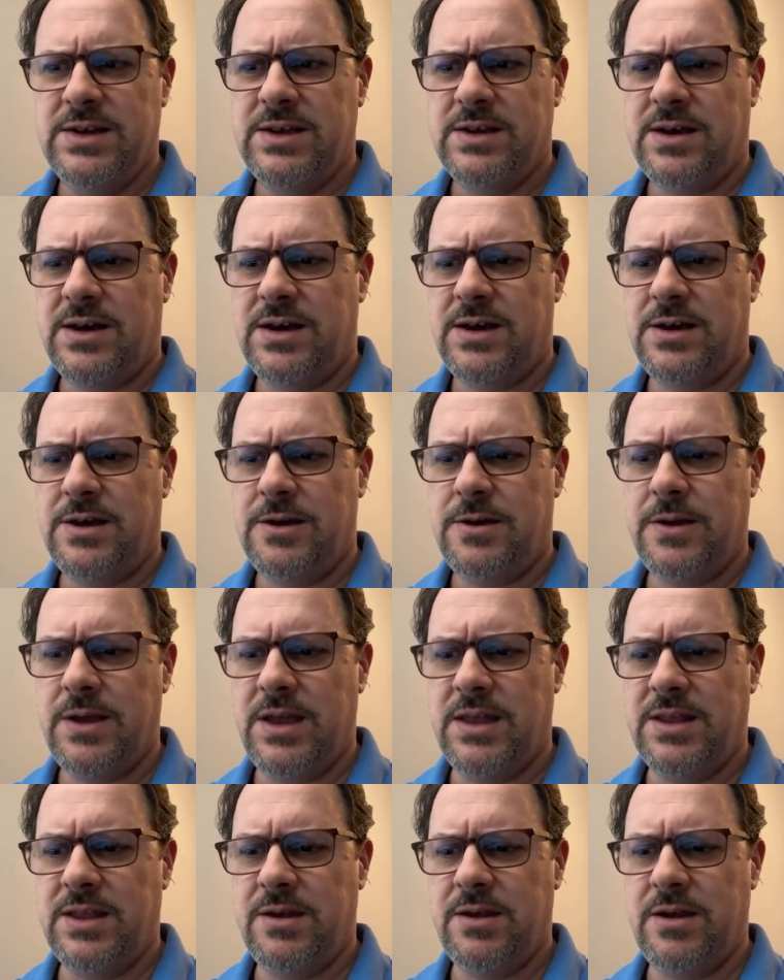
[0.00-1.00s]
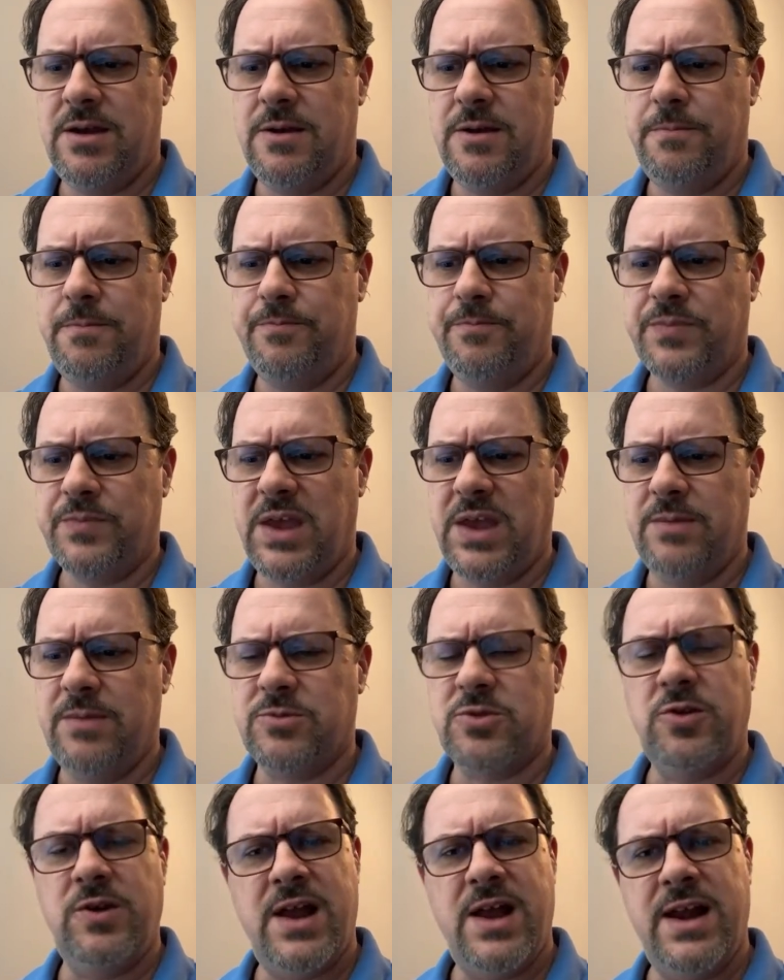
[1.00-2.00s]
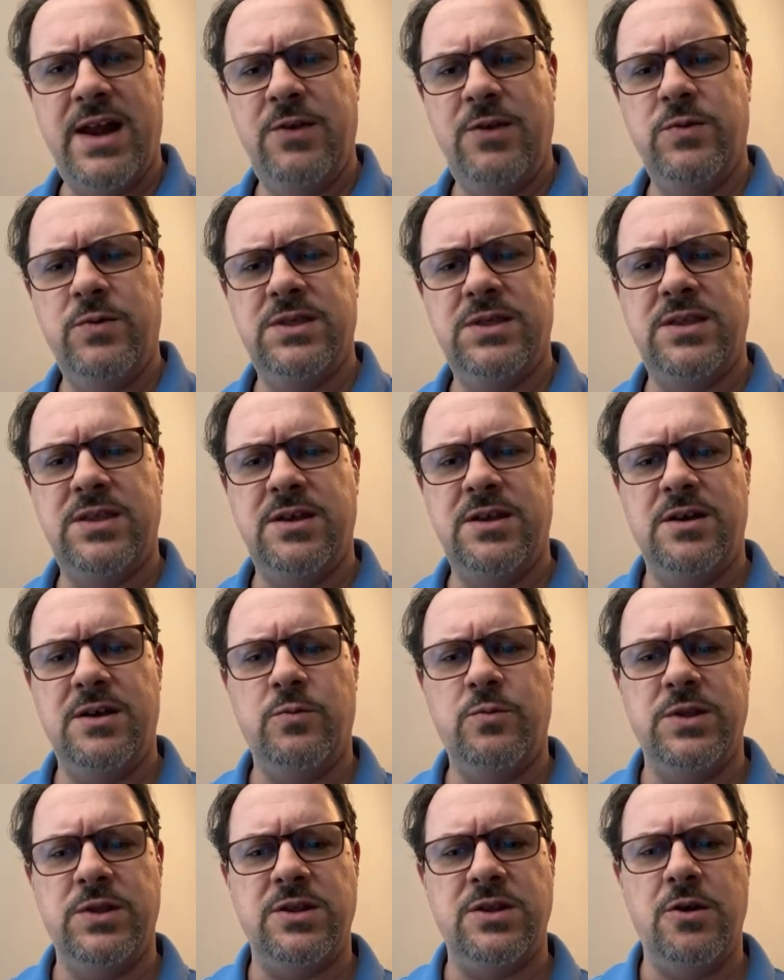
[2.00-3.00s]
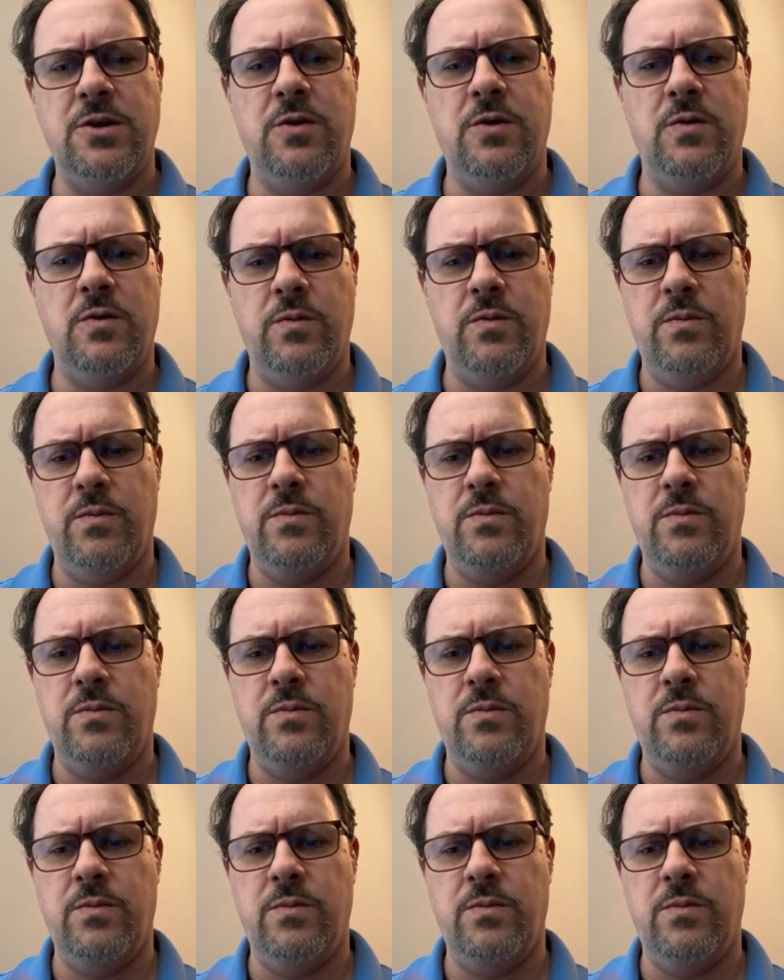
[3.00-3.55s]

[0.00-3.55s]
and the M390 with no